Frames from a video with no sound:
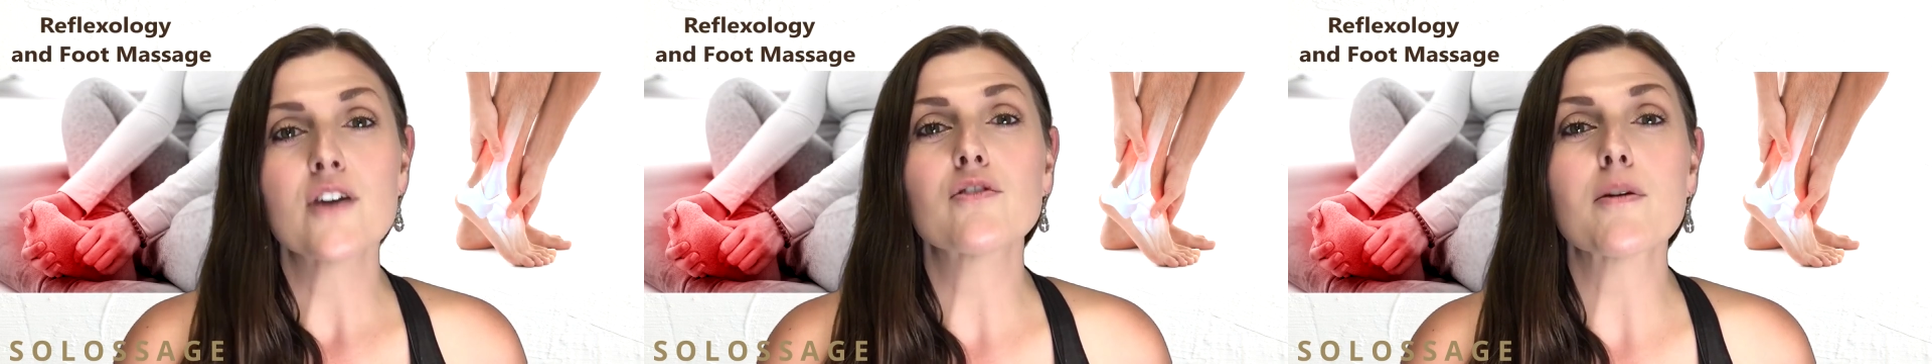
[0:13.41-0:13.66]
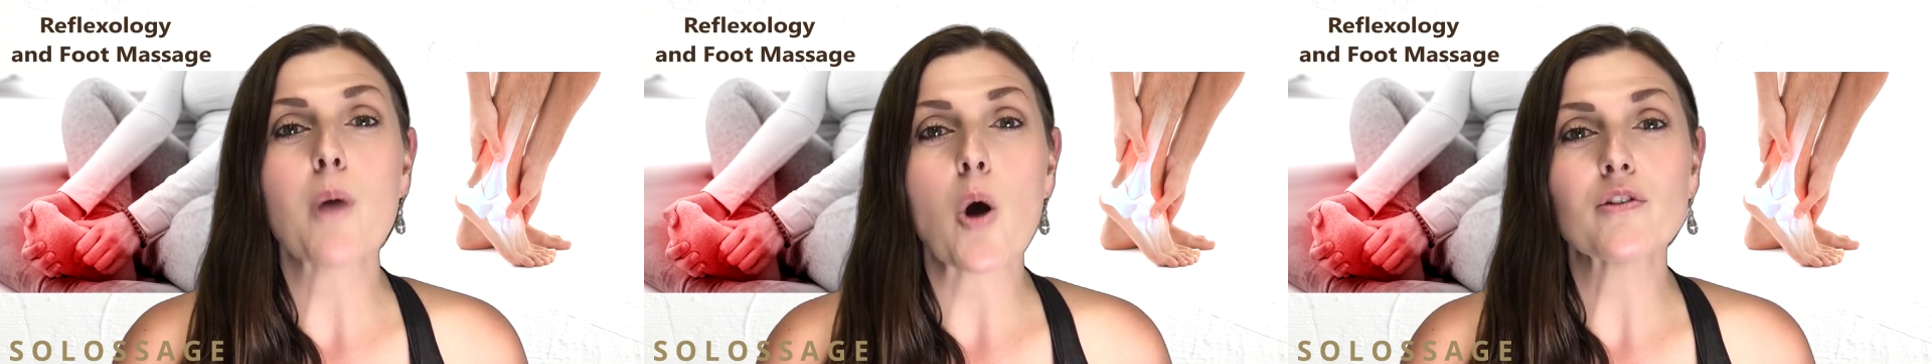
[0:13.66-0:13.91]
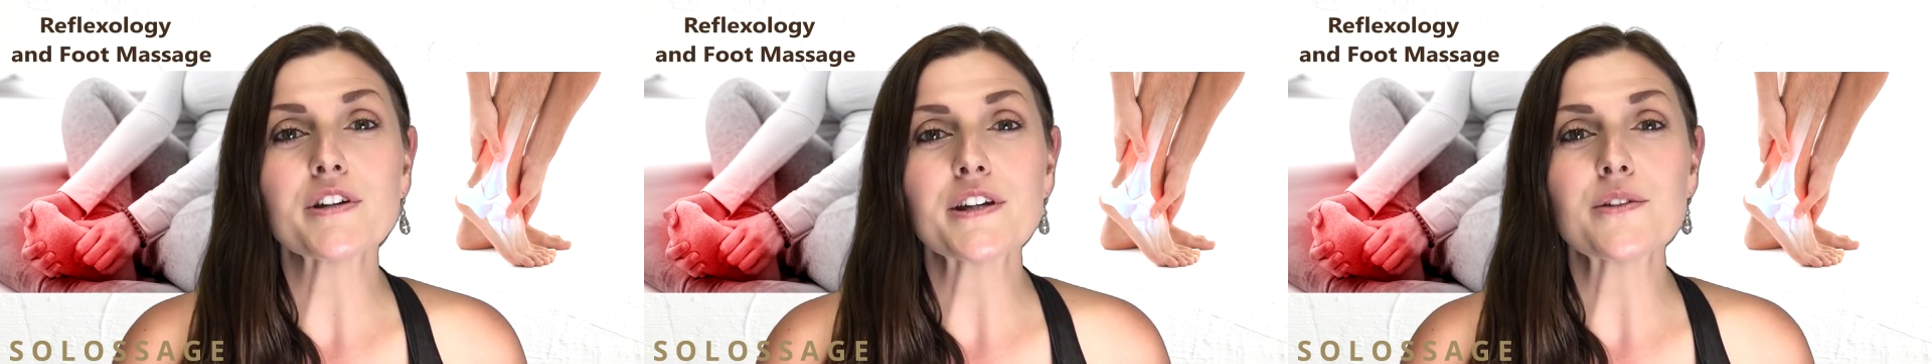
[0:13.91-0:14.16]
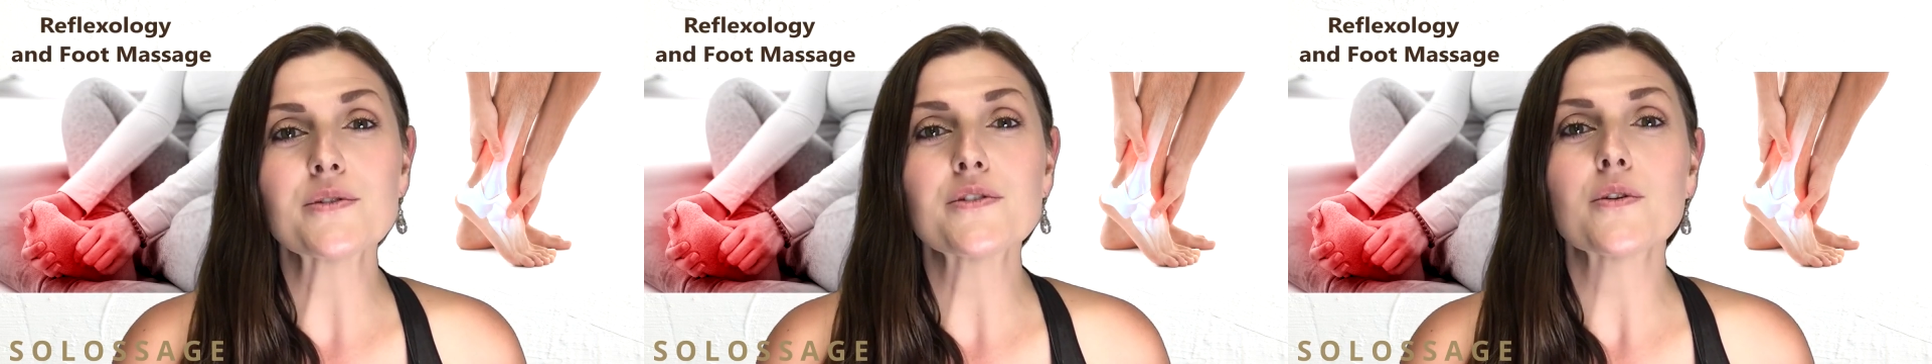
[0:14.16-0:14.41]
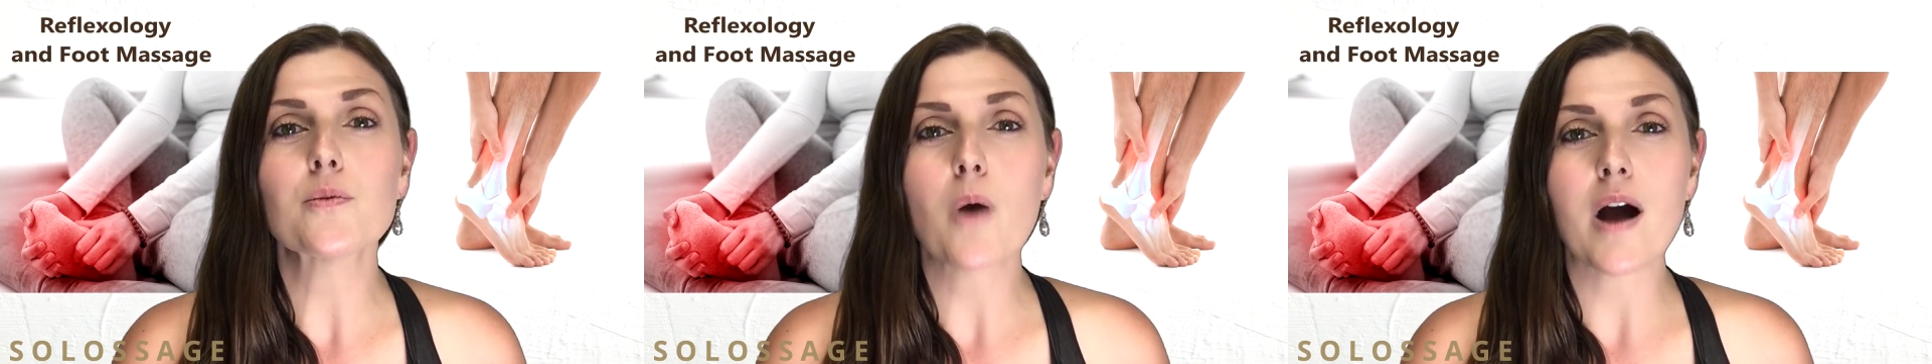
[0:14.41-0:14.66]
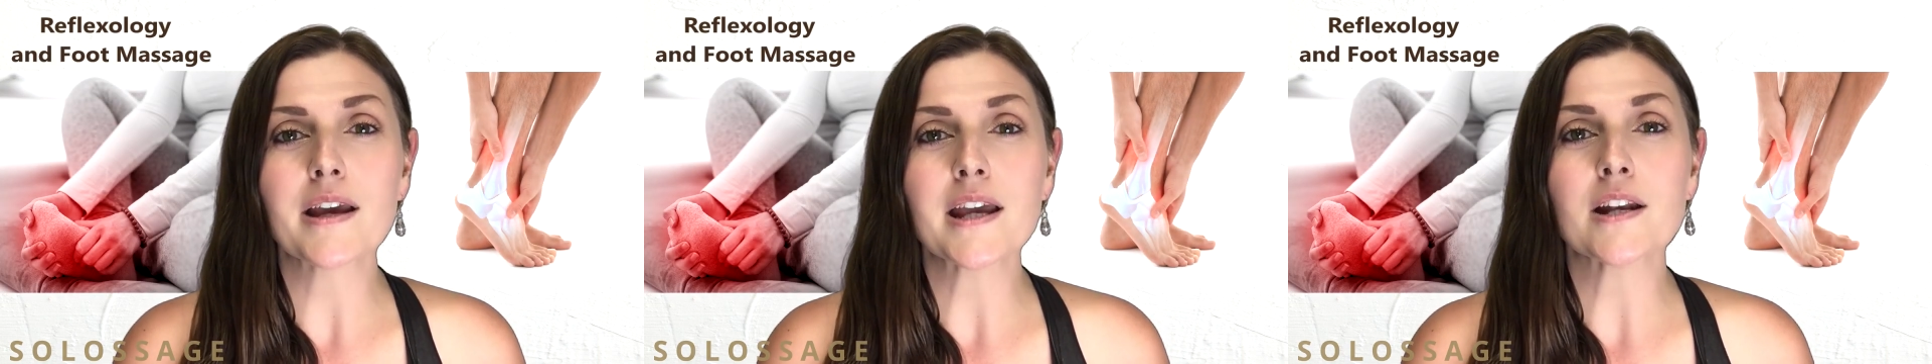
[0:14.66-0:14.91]
from overuse,
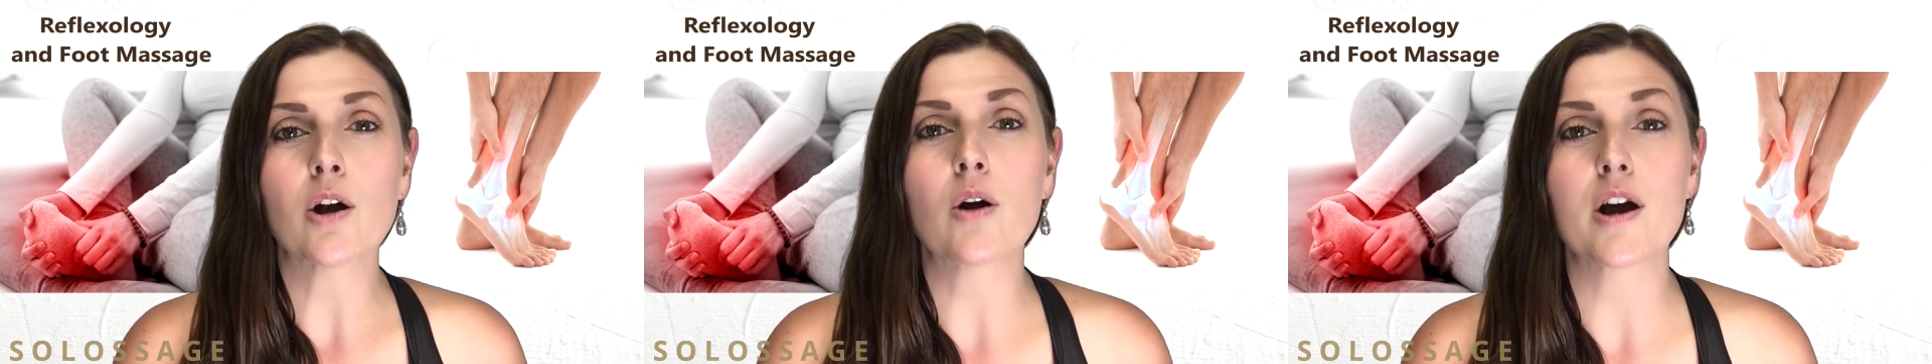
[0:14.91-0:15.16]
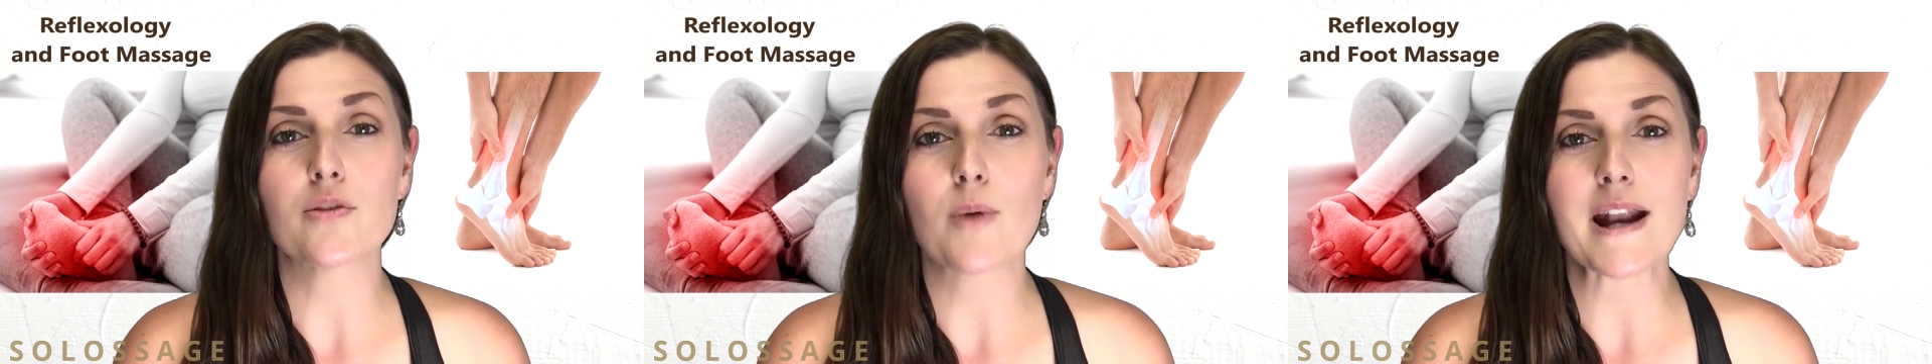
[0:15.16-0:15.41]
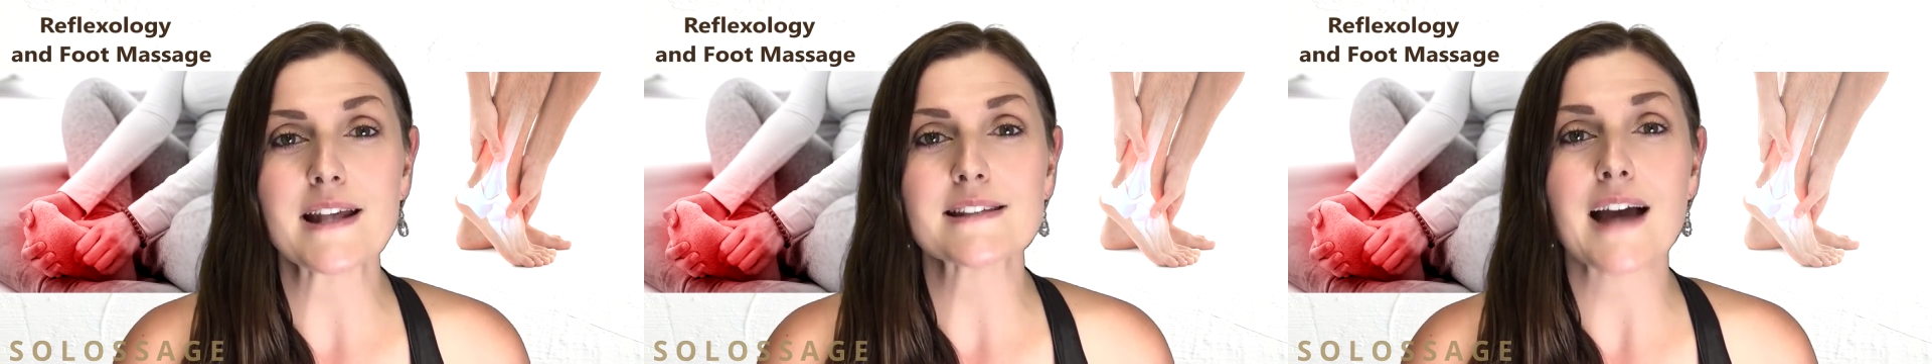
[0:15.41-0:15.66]
walking, or arthritis,